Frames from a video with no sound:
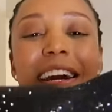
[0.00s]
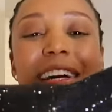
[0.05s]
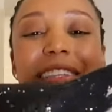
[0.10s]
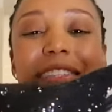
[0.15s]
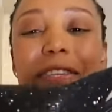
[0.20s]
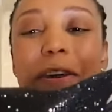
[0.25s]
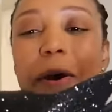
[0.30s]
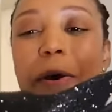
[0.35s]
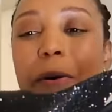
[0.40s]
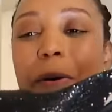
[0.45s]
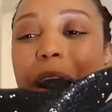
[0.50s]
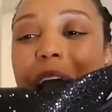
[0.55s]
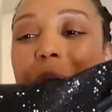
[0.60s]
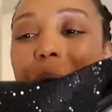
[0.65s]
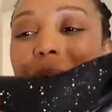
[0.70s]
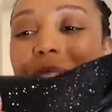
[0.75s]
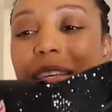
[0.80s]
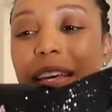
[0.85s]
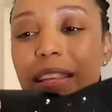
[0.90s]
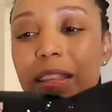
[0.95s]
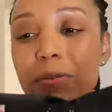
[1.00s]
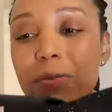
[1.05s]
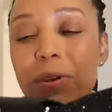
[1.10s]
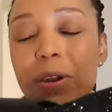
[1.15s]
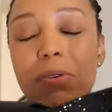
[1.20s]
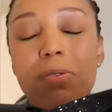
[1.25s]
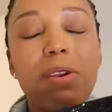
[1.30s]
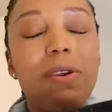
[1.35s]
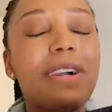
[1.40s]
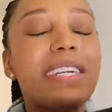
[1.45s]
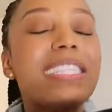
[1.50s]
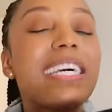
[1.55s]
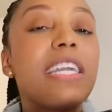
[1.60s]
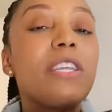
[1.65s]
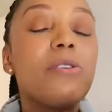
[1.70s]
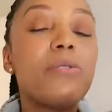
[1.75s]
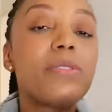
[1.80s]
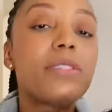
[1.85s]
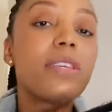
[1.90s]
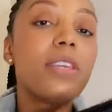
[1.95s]
So I was in the Real Real because I
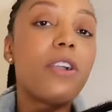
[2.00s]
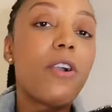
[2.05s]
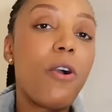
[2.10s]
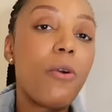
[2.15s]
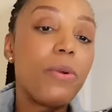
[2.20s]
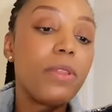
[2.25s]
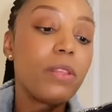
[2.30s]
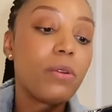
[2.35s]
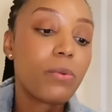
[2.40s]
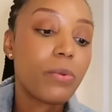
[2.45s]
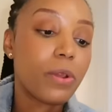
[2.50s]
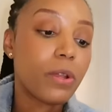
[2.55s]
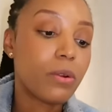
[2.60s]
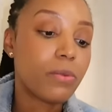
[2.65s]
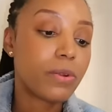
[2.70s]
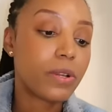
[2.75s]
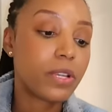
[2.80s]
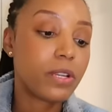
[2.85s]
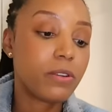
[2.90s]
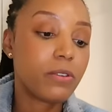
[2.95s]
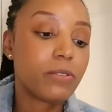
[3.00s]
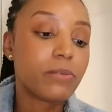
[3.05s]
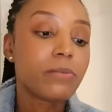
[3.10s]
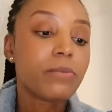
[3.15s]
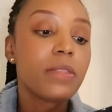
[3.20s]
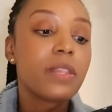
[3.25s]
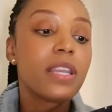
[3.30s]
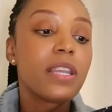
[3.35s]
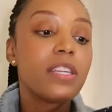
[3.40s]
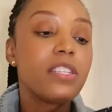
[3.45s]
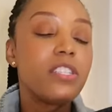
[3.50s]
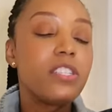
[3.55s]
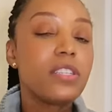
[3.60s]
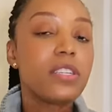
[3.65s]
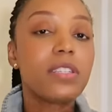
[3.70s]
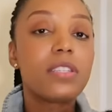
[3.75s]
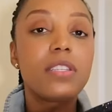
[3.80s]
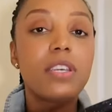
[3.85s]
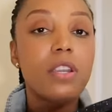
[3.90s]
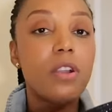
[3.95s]
usually go in the Real Real
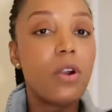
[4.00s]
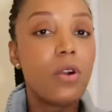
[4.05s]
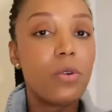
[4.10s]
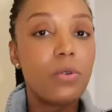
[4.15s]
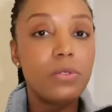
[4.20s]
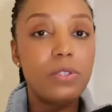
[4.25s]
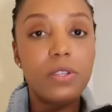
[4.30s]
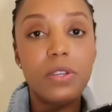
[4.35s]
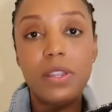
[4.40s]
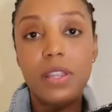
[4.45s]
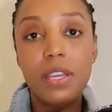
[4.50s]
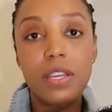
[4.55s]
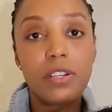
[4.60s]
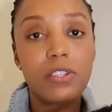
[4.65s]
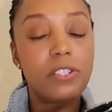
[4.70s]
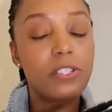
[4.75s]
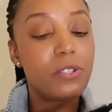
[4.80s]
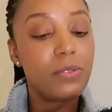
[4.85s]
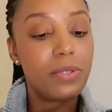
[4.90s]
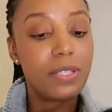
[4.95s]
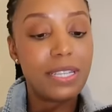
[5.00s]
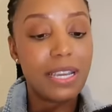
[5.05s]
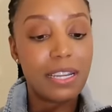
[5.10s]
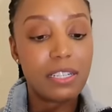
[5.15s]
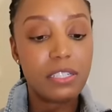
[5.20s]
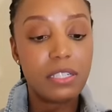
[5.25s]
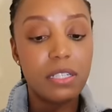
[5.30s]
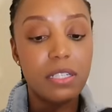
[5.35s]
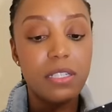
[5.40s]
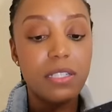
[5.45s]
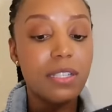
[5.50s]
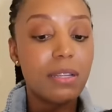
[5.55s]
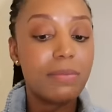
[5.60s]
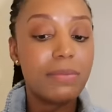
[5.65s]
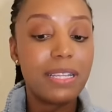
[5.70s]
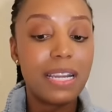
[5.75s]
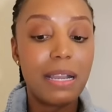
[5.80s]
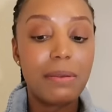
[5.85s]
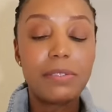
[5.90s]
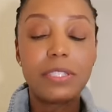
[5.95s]
just to go to their shoe section
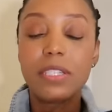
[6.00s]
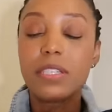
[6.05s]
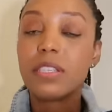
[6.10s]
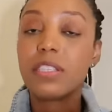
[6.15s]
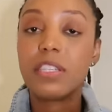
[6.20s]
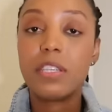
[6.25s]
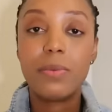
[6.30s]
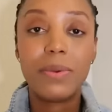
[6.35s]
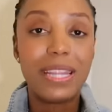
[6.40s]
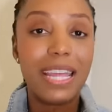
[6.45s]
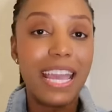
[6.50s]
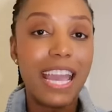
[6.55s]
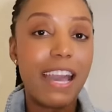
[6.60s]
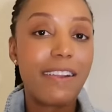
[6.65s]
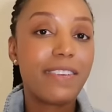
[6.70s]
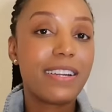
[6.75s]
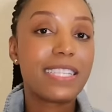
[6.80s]
sometimes just to see what they have.